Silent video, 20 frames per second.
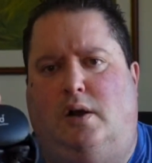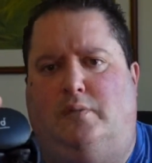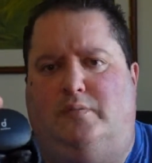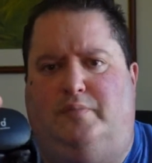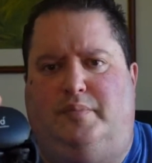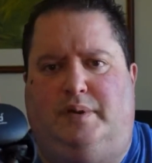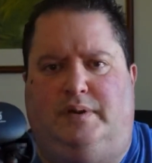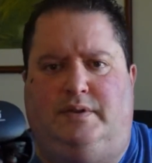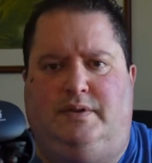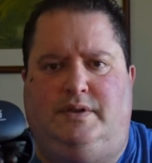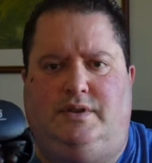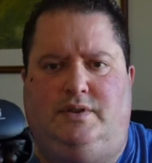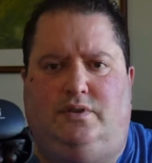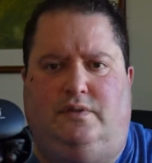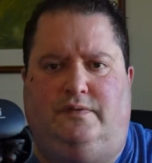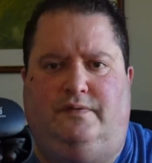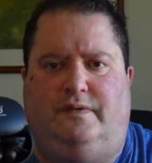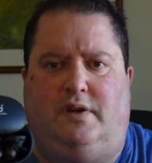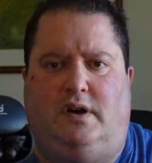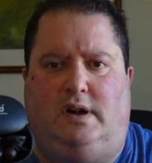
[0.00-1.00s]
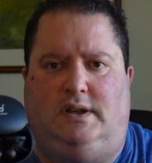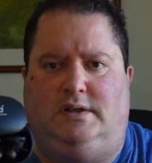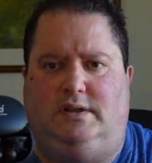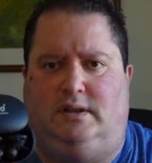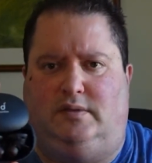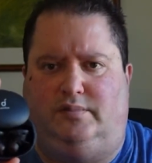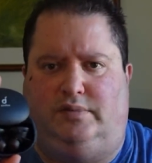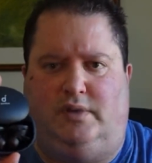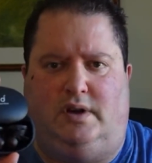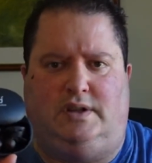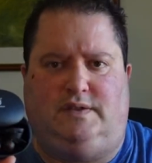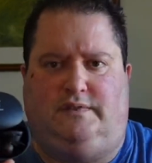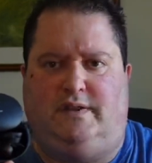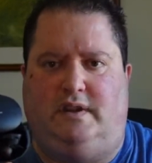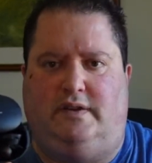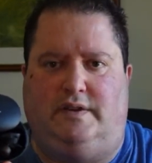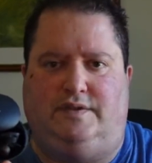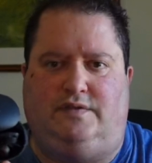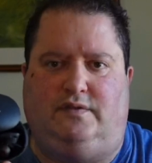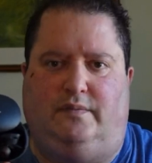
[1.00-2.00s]
but you'll find that the price
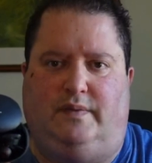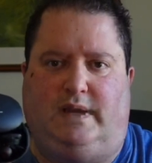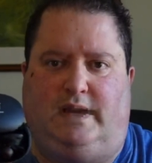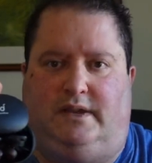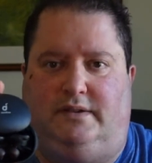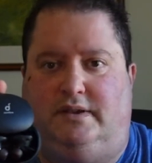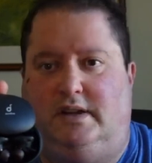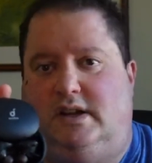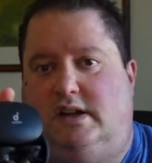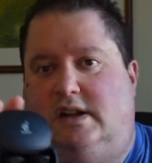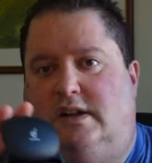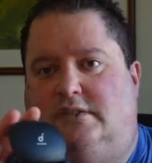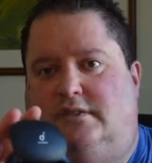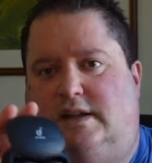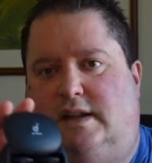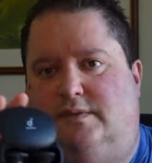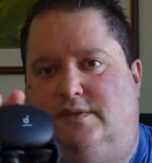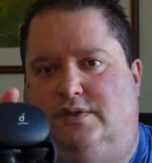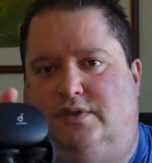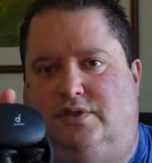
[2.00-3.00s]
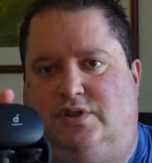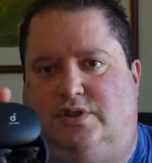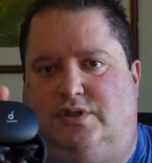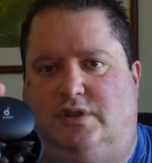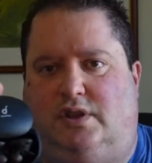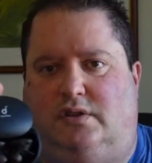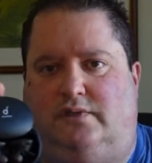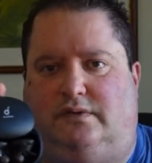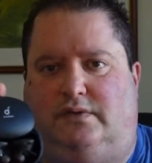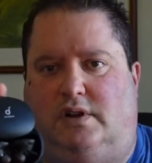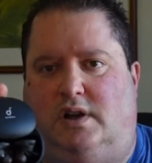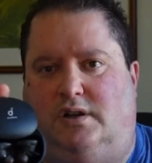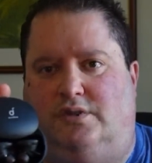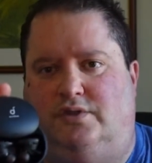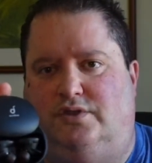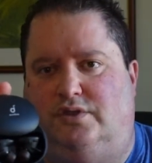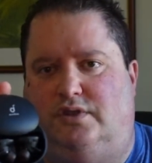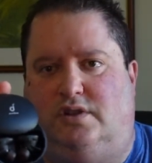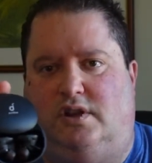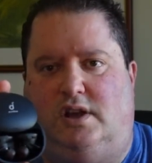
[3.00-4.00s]
varies from that down to just over
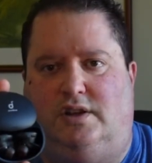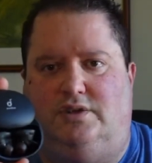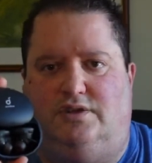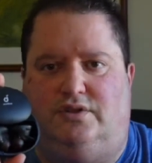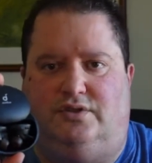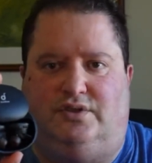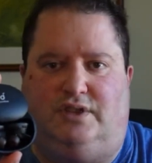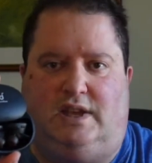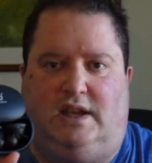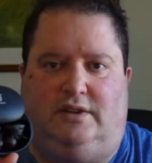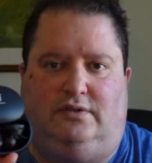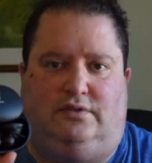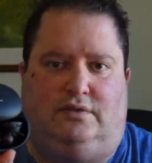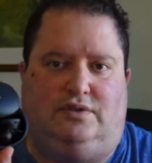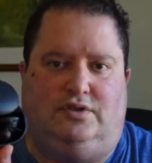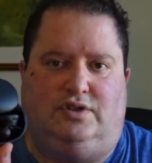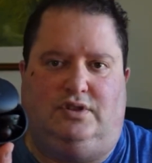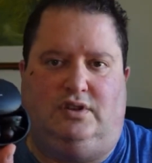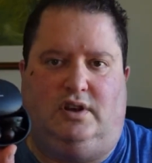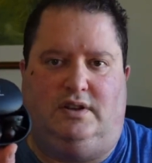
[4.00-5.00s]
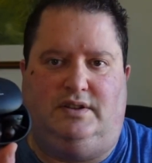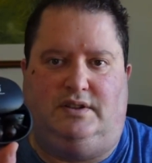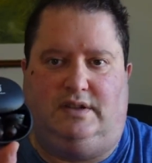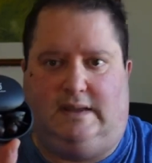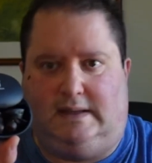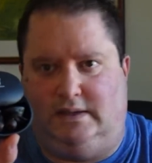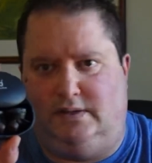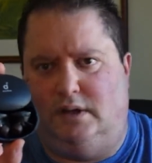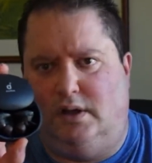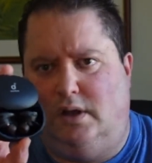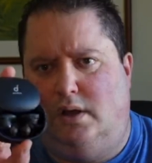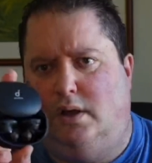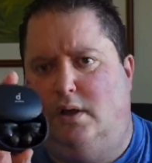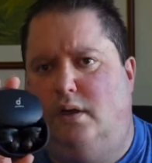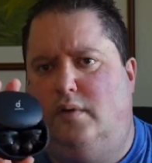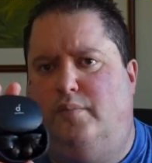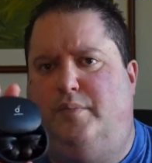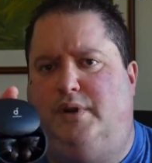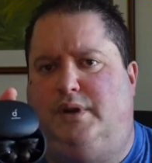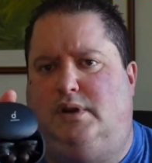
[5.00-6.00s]
100, like 110 or 119.
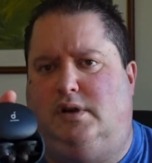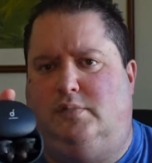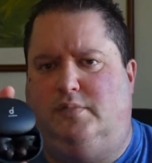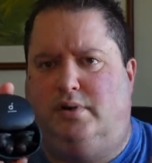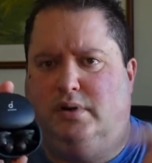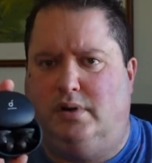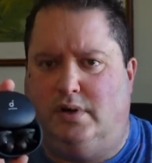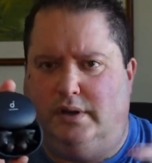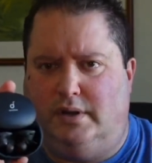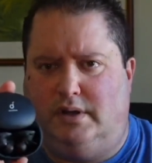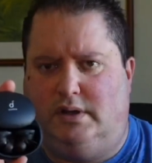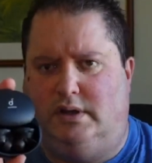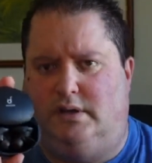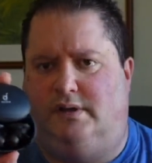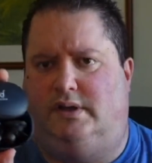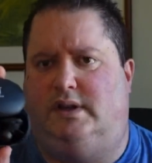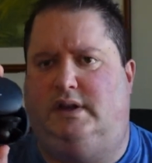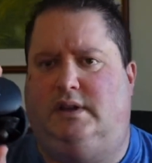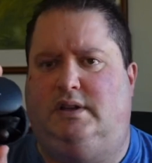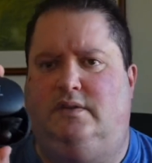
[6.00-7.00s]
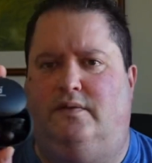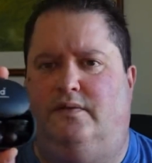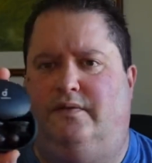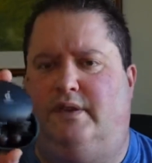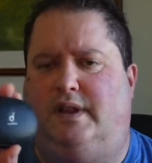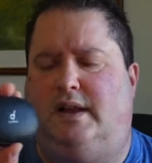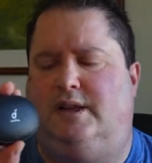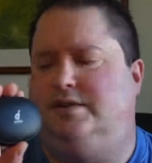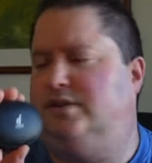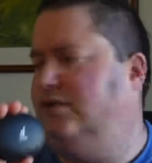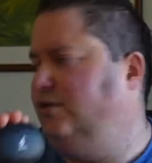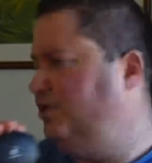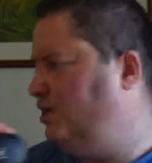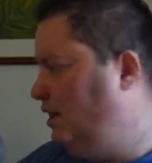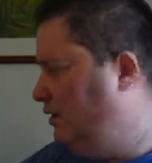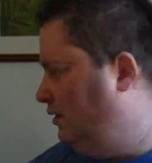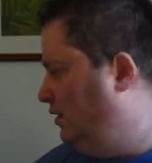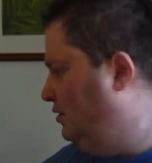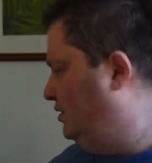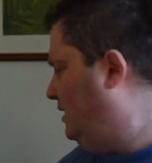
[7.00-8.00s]
But I'll put the link on for that, so you can check those